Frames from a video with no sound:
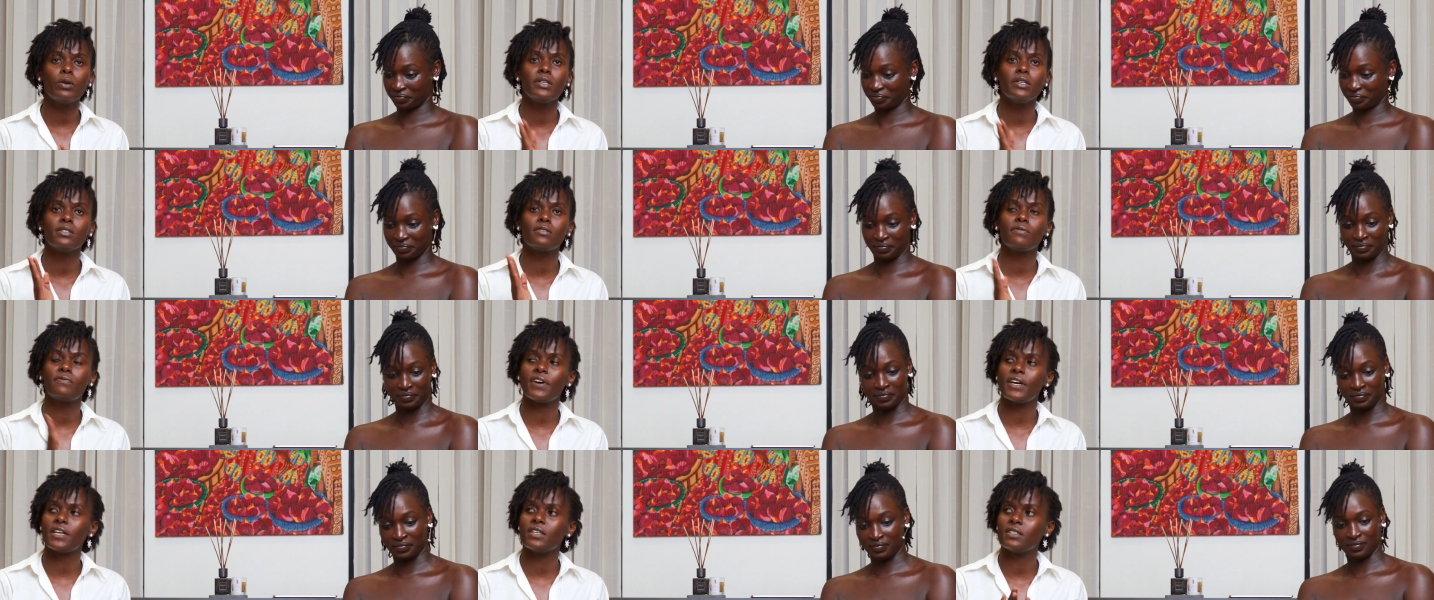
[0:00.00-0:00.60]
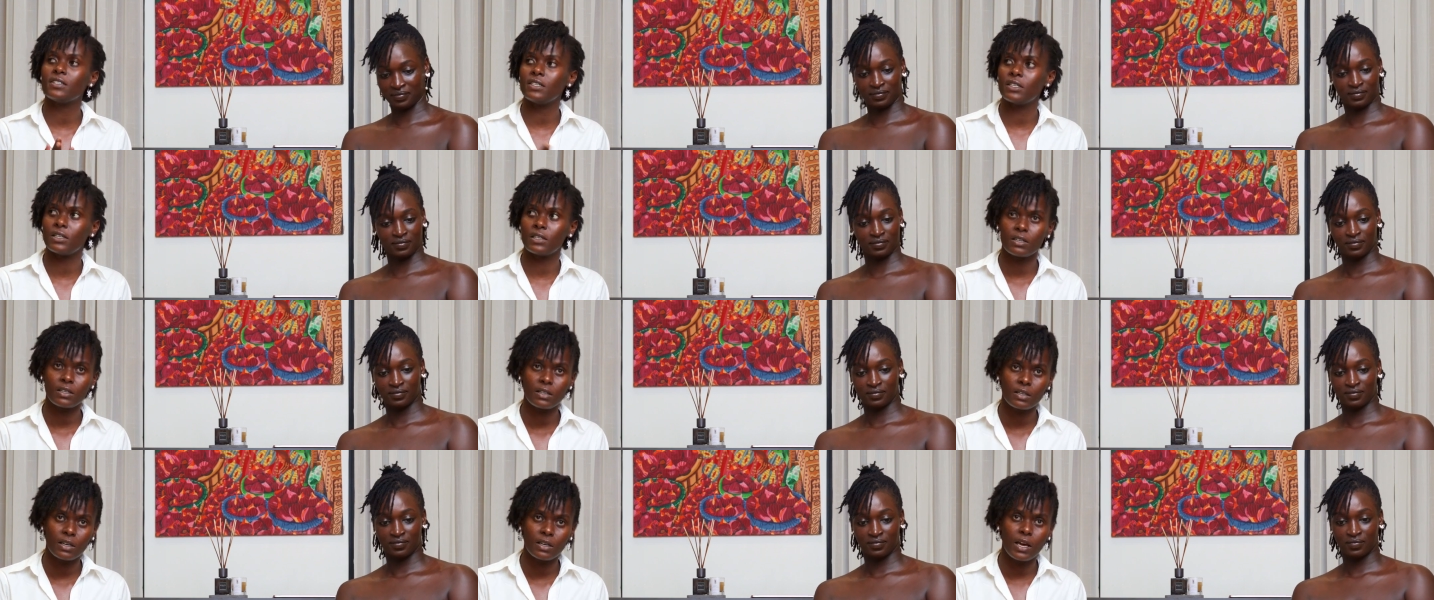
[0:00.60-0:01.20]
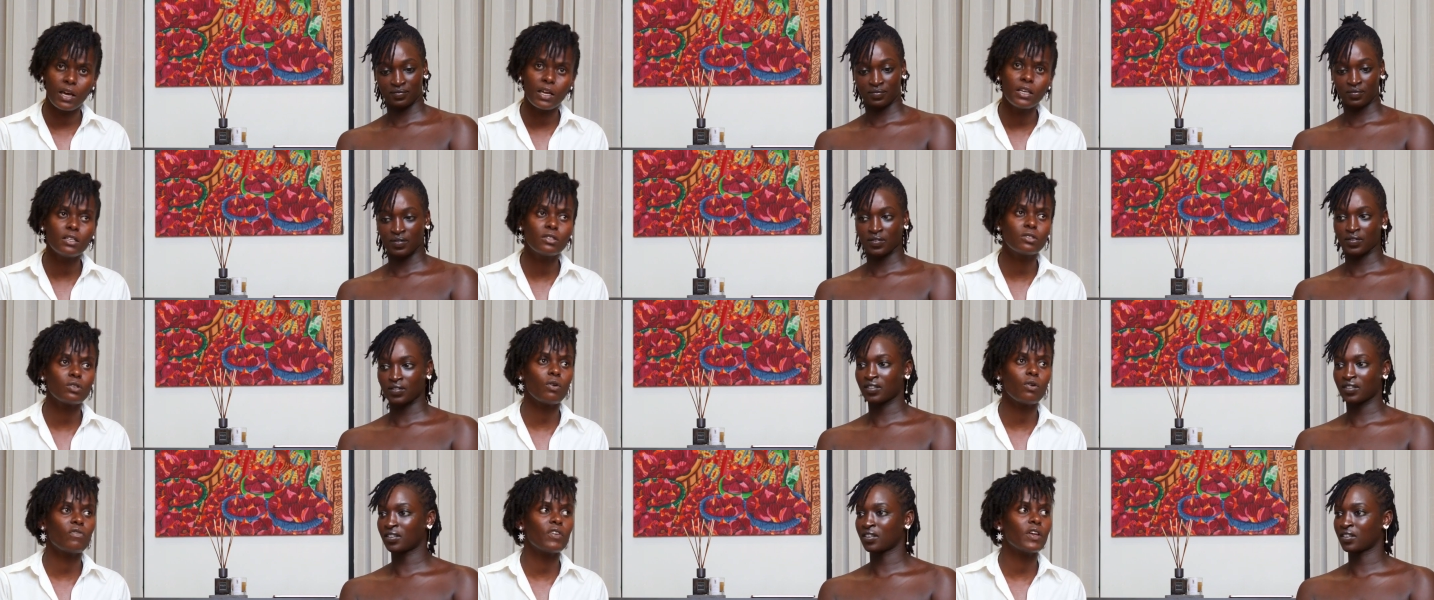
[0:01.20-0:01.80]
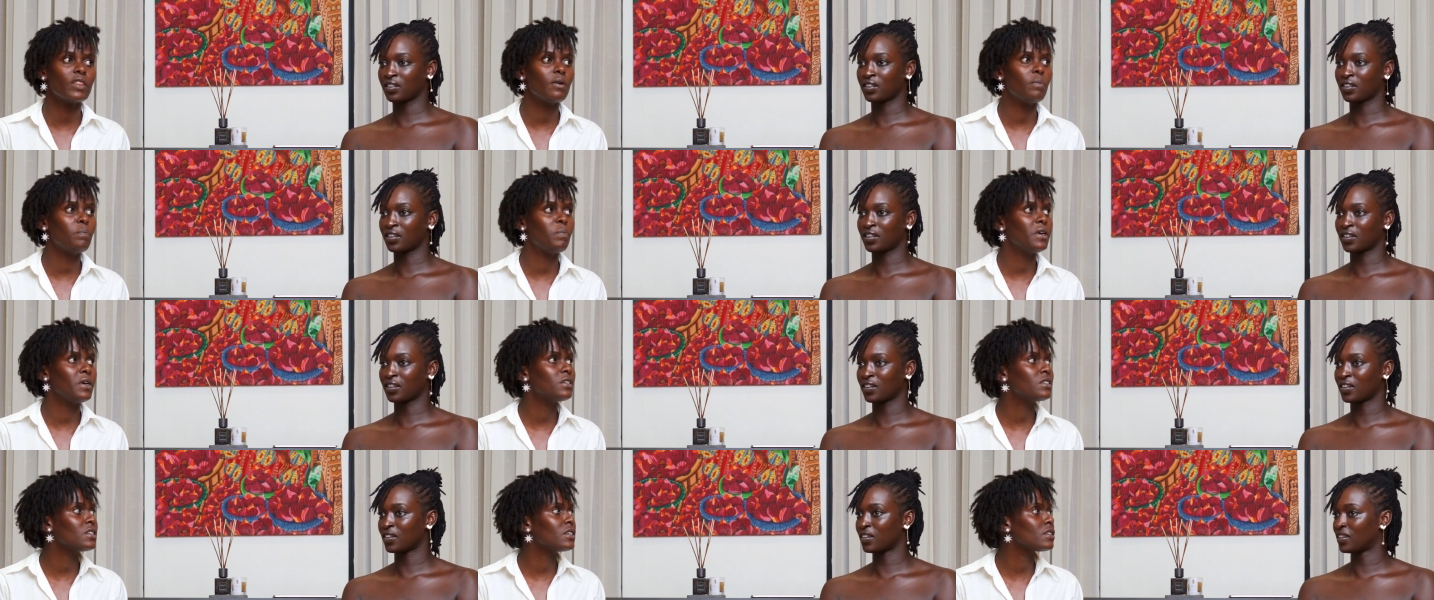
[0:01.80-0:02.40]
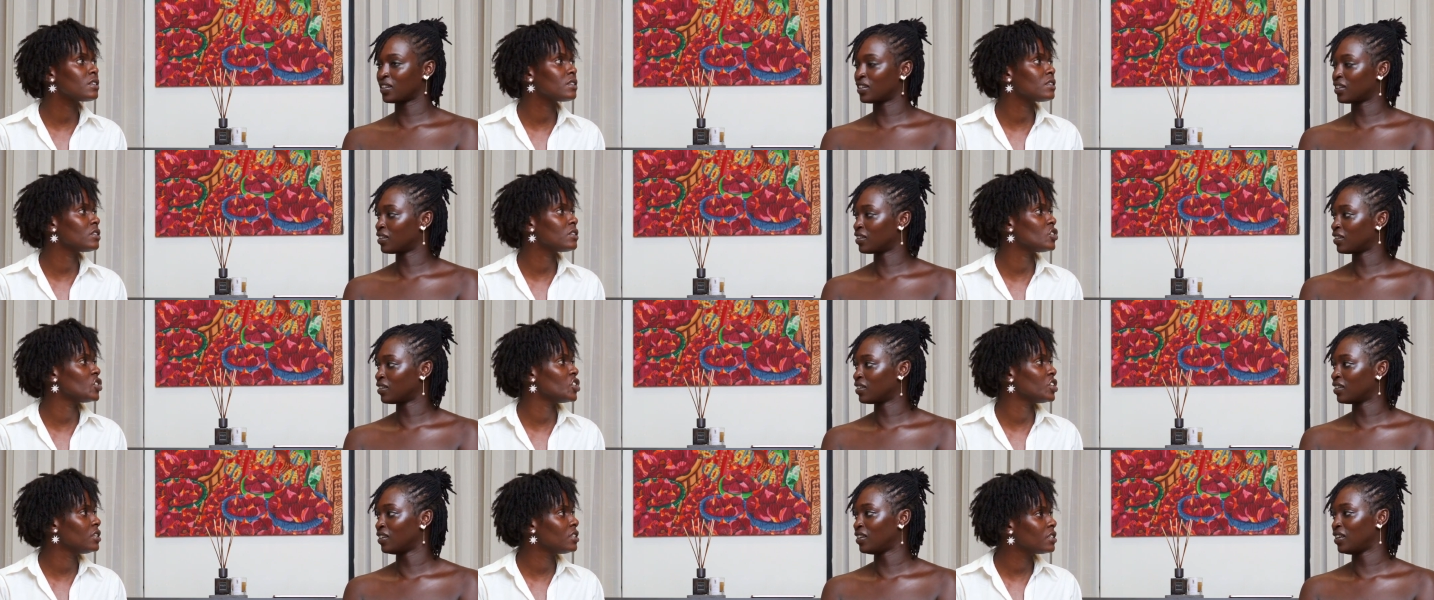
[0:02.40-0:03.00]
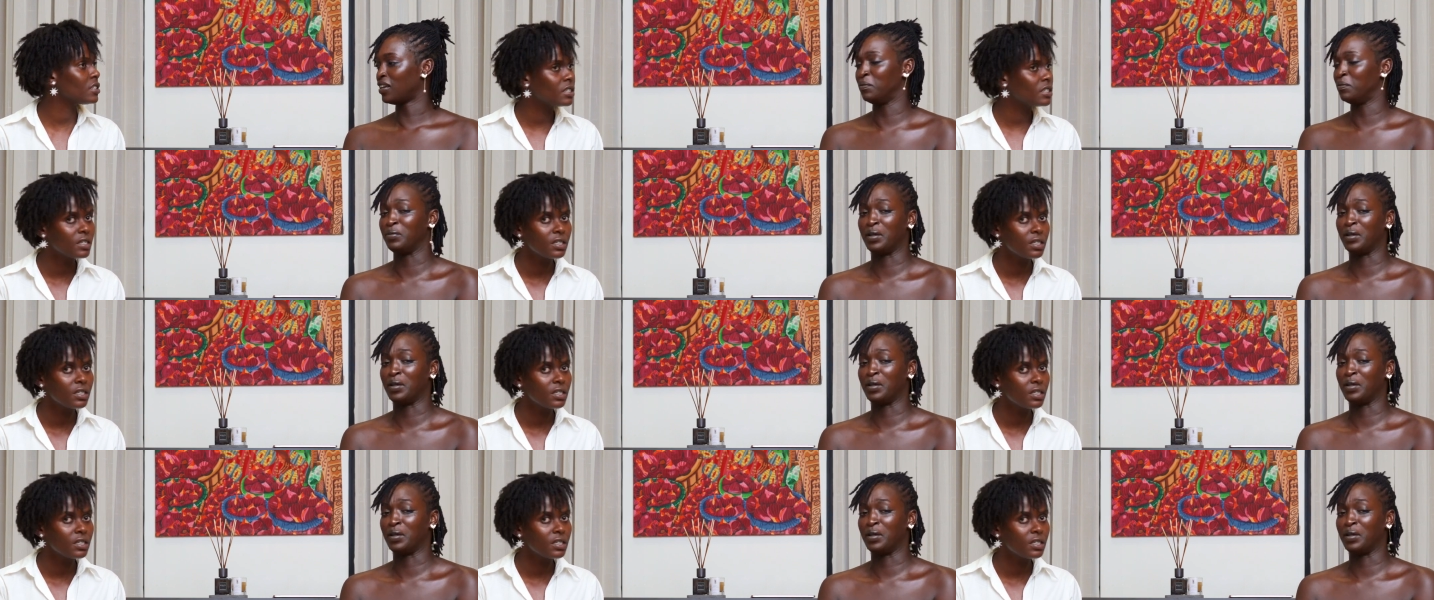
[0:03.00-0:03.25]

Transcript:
Speaker 1: always fighting and it's over the pettiest shit